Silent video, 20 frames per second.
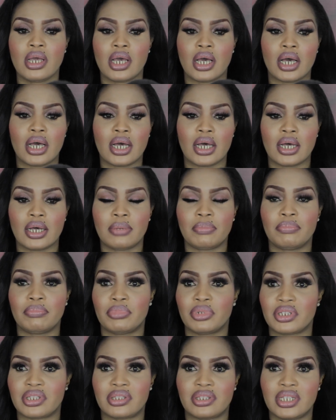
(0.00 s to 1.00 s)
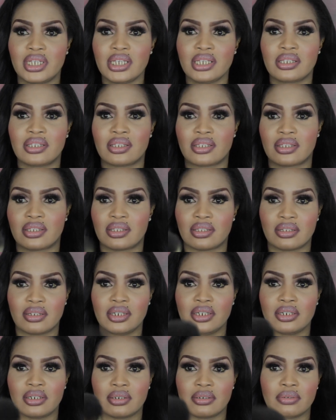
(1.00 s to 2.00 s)
But this,
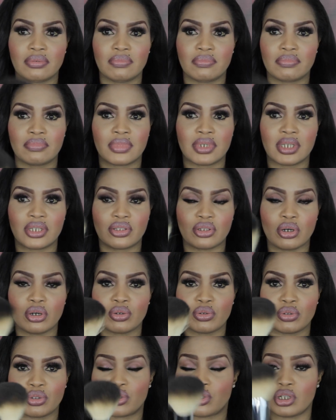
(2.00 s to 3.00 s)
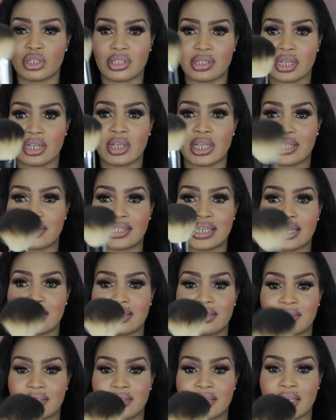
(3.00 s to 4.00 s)
you know, is all, does
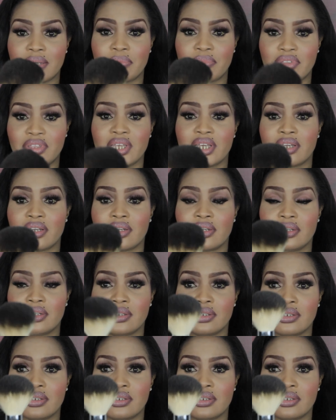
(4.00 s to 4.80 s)
exactly the same thing.